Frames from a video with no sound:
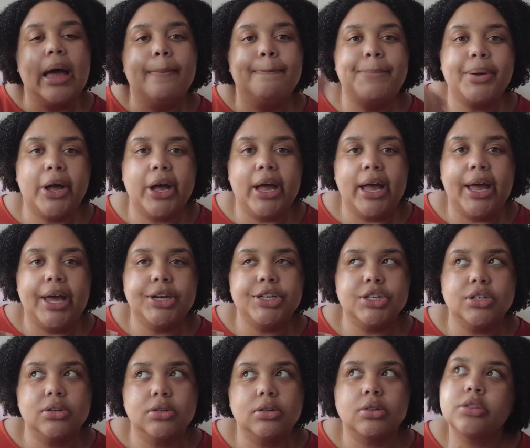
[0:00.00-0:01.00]
But
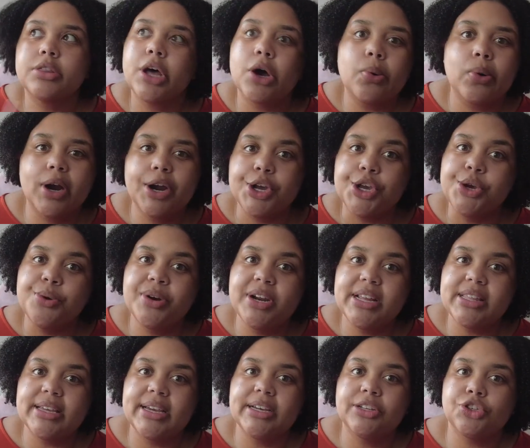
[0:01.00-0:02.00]
lower acuity
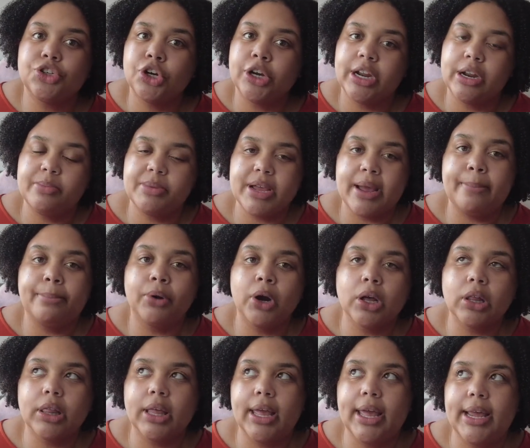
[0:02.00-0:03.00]
things are going to be at
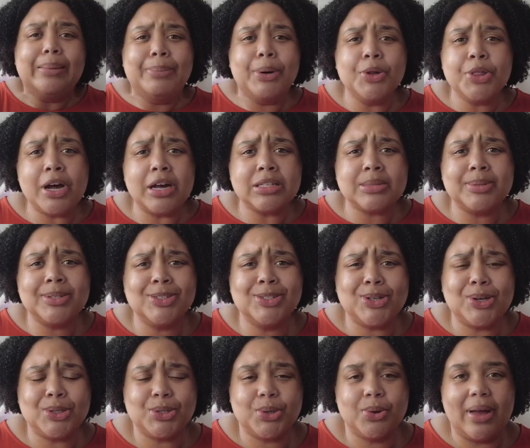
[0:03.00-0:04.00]
Brooklyn. Both hospitals
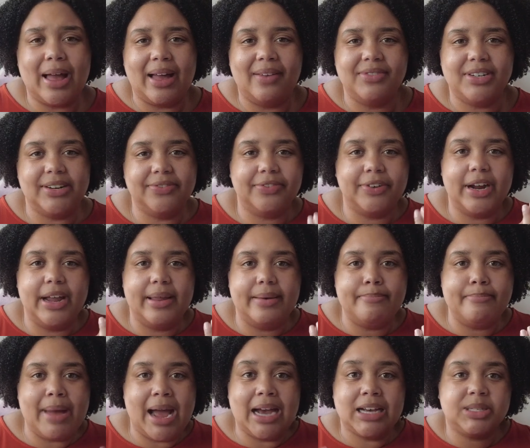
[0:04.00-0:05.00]
also have different
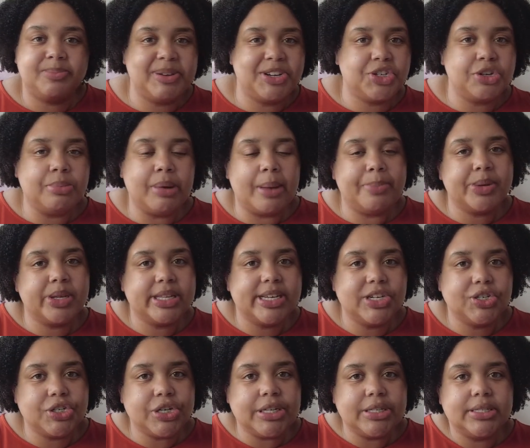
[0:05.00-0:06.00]
max patient
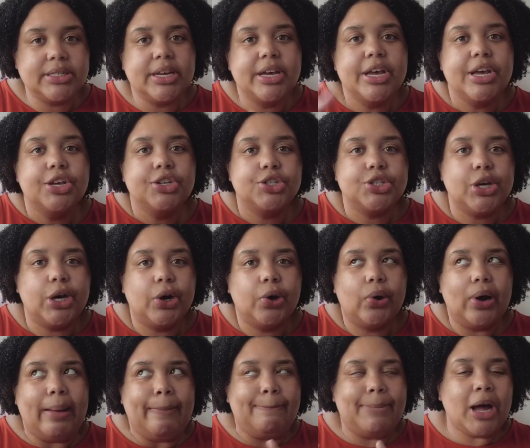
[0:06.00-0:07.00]
populations. So
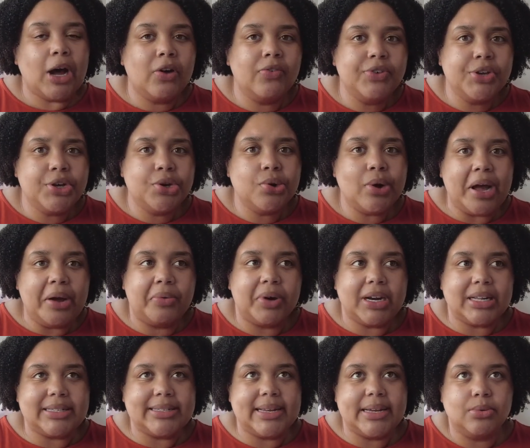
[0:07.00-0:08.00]
at Bellevue, I want
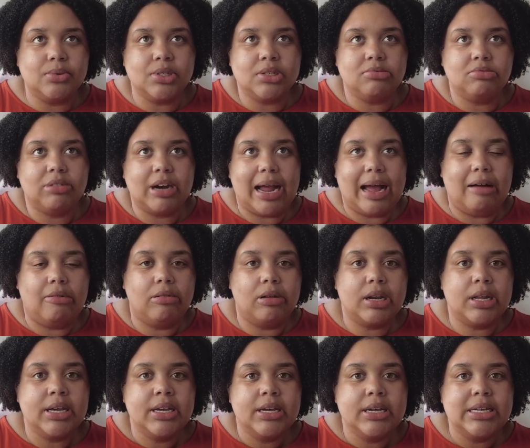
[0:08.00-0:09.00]
to say it was around
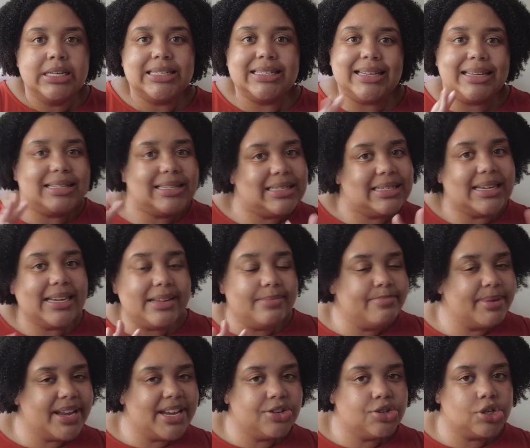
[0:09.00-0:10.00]
16
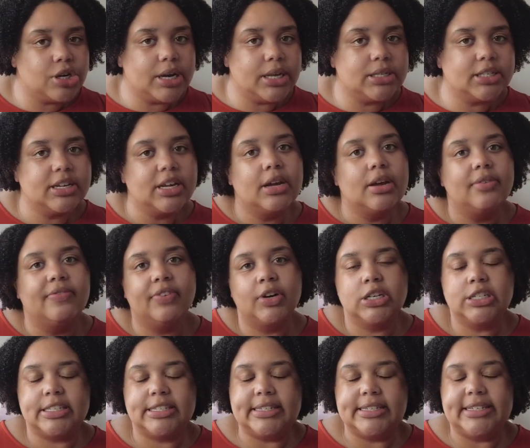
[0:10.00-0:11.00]
patients,
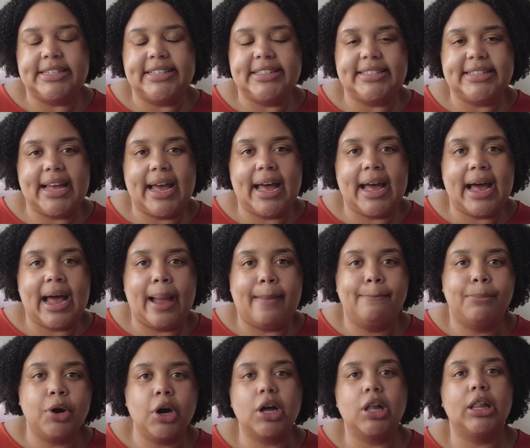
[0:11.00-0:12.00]
versus at
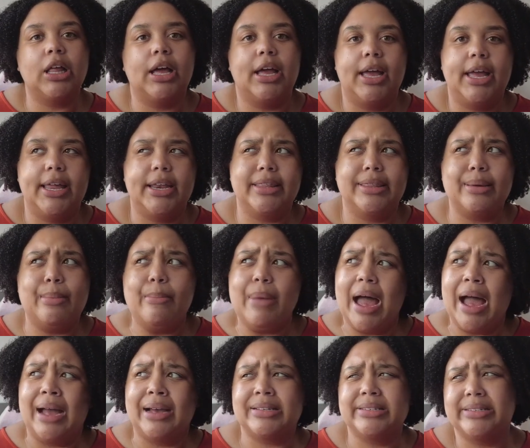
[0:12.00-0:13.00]
Brooklyn, the
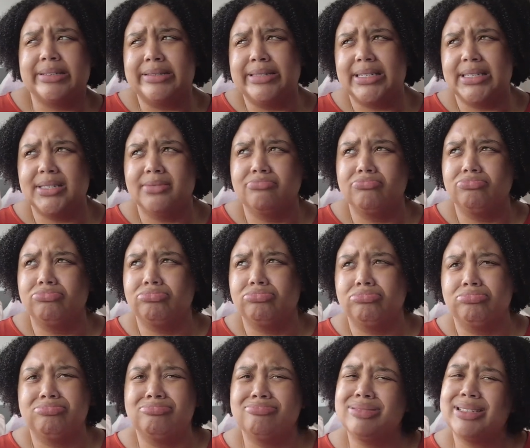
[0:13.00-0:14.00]
max is
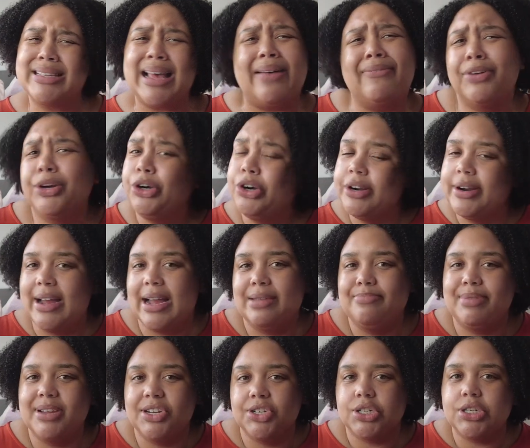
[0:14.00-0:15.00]
7 or 9
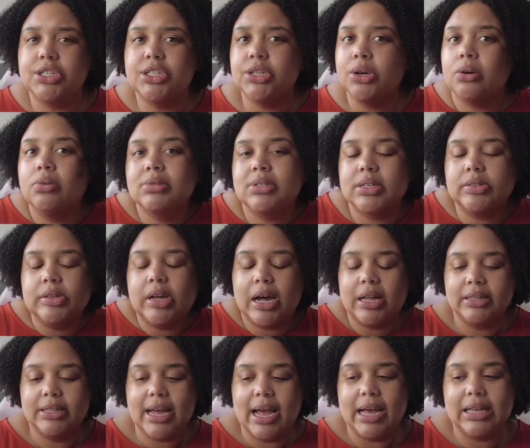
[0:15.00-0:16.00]
patients, so it was a lot
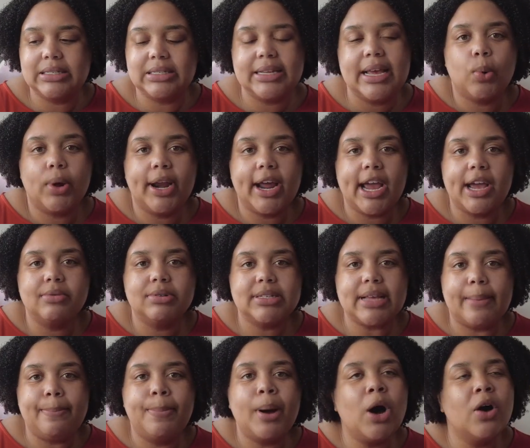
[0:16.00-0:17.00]
less. When I was
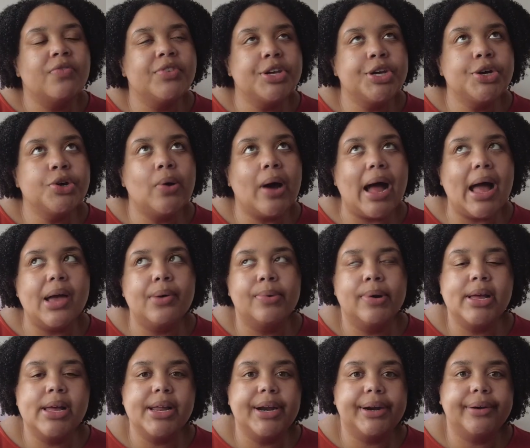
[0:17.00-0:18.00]
at Bellevue, I
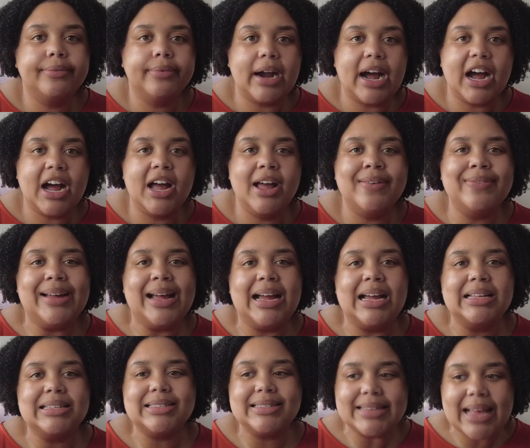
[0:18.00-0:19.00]
would arrive
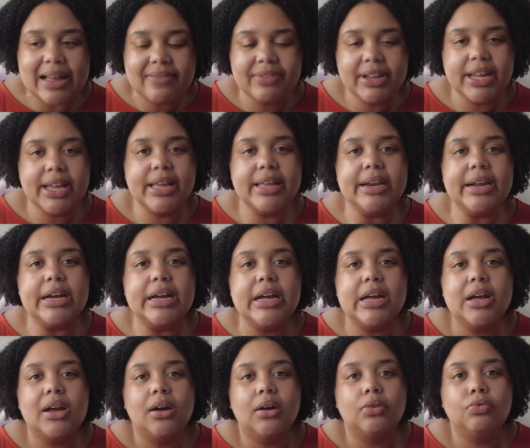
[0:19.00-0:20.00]
at 7,
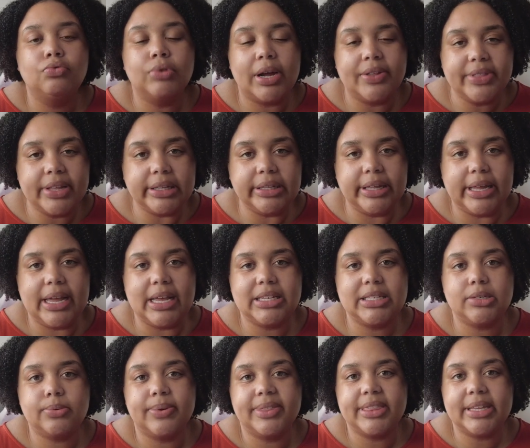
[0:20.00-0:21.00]
run the
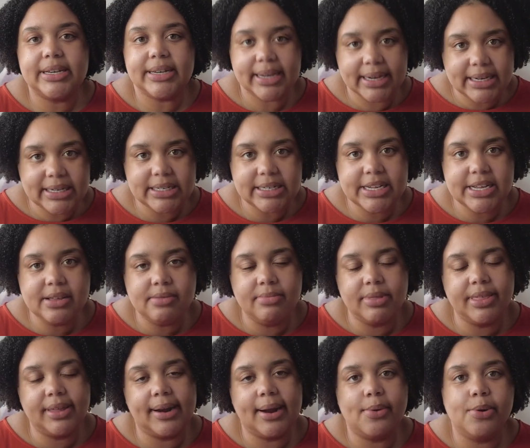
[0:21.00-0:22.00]
list with the night team,
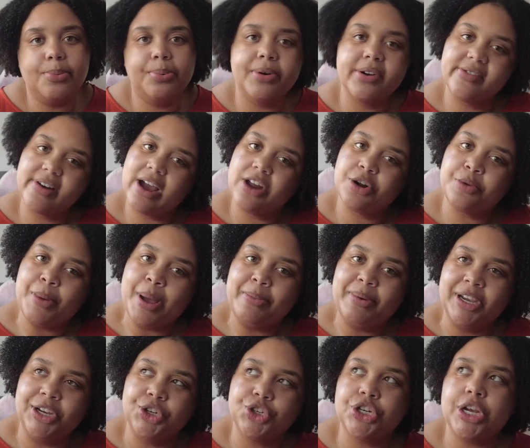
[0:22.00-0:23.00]
then I would pre-round on my
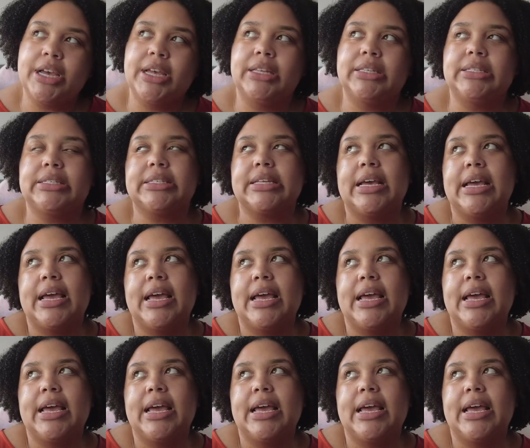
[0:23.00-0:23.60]
patients,